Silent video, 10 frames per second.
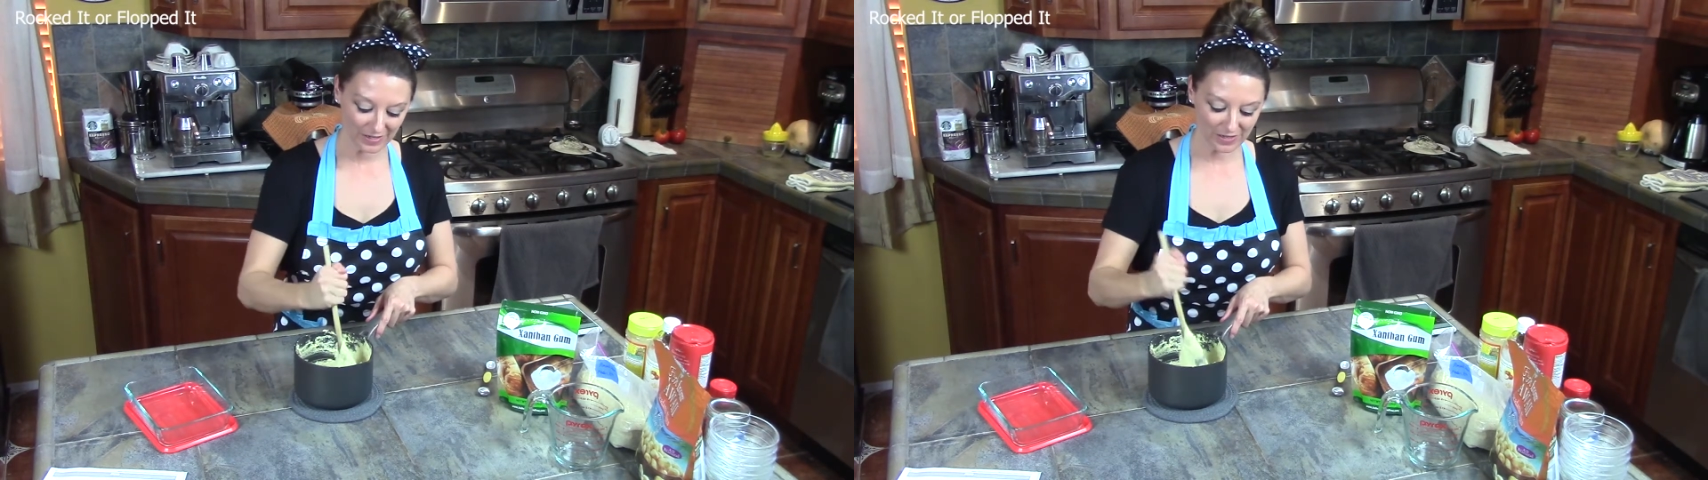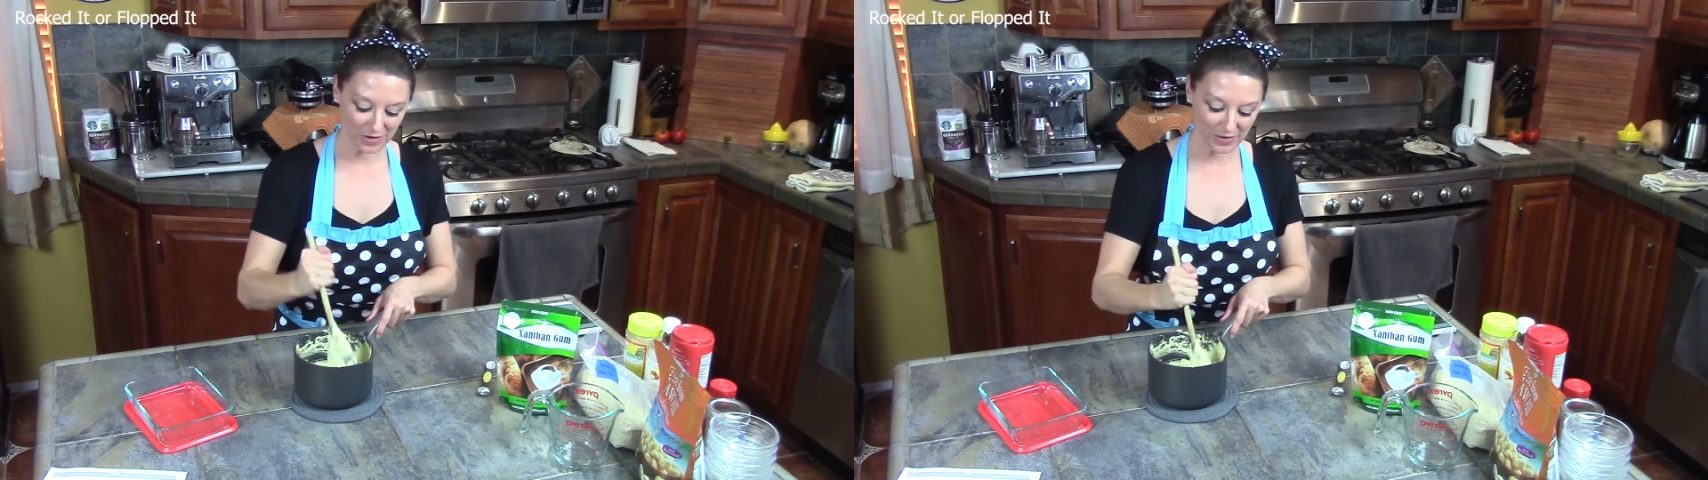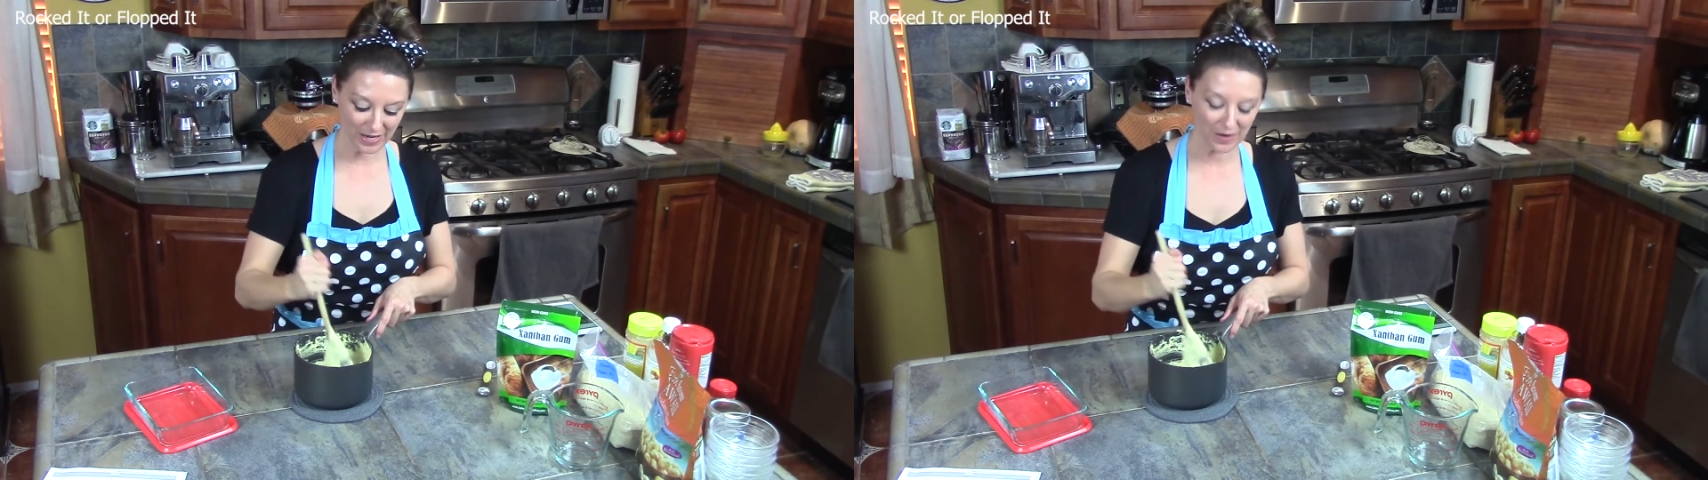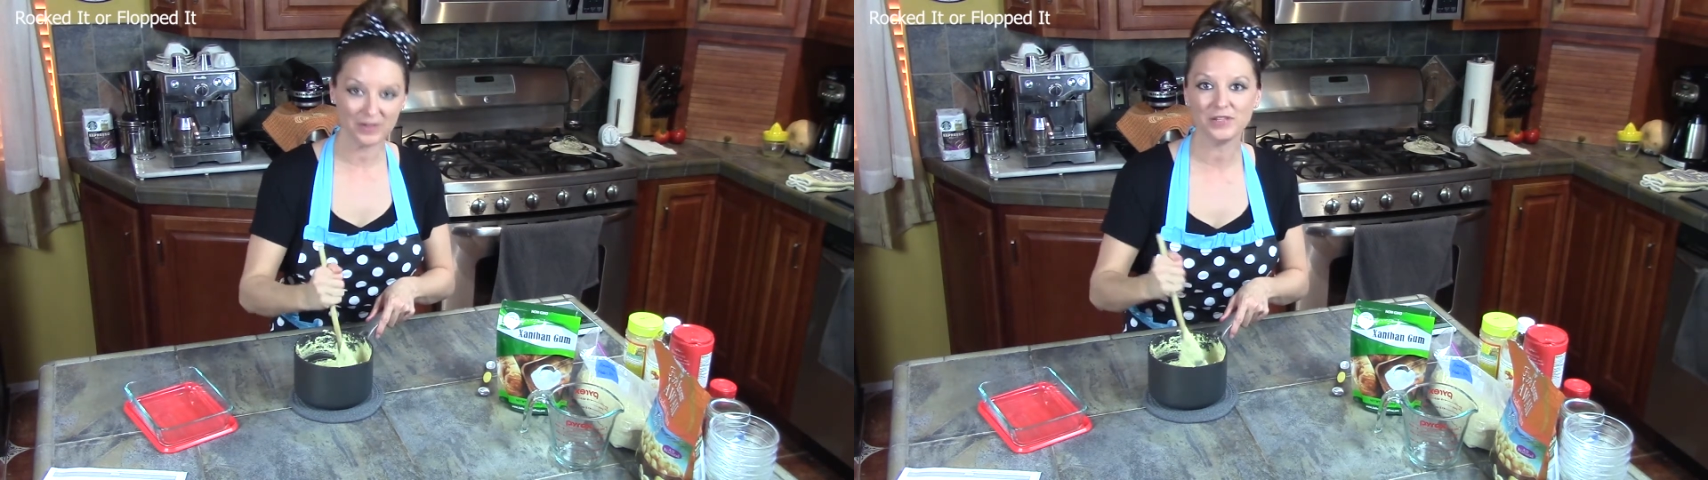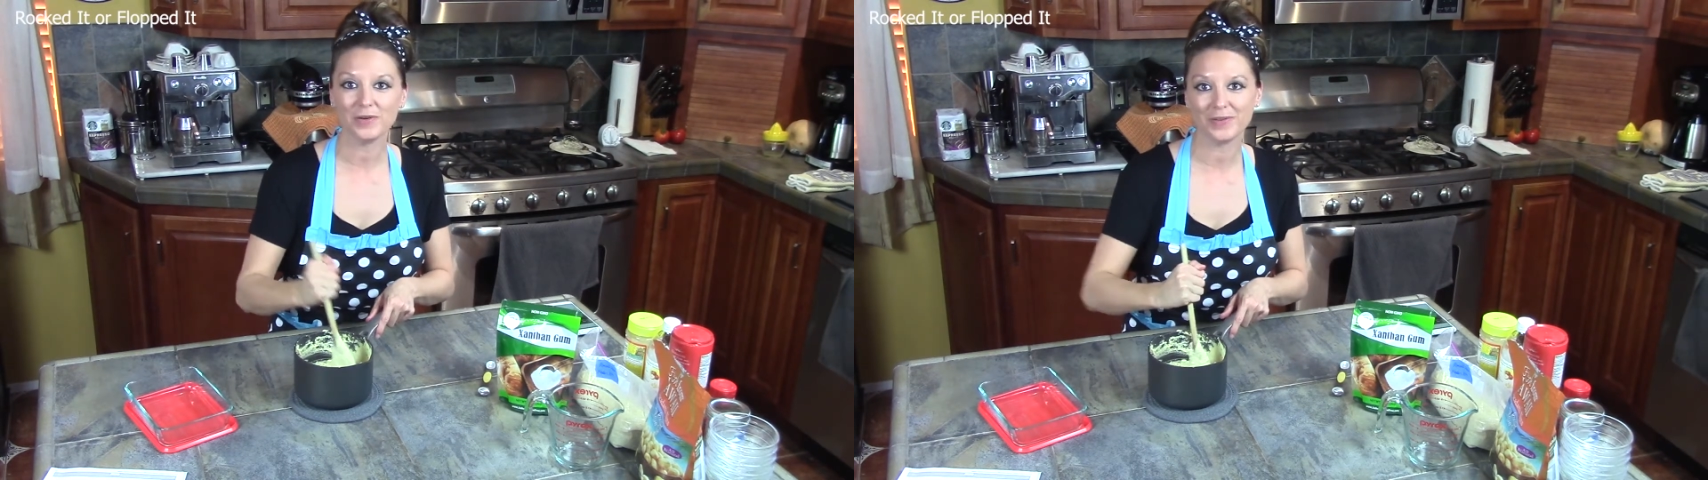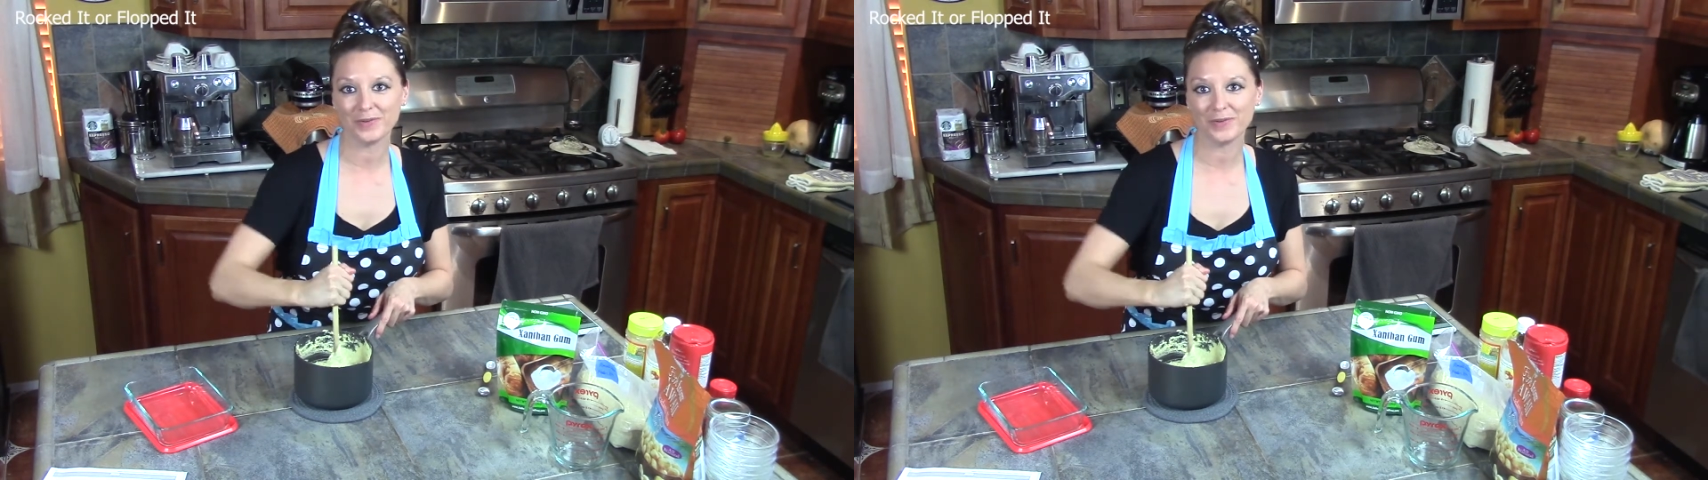going out and doing the